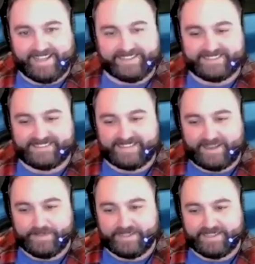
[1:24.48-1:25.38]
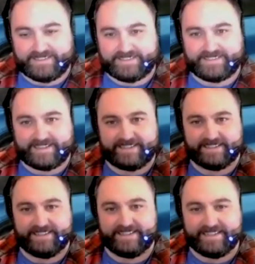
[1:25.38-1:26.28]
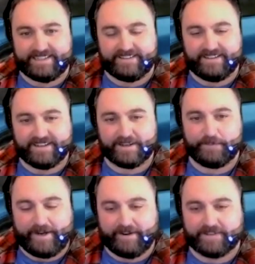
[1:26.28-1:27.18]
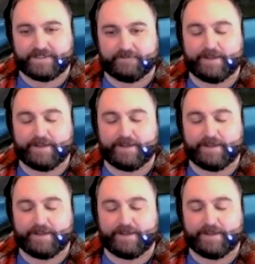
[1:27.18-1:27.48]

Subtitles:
it's such a neat comparison, right?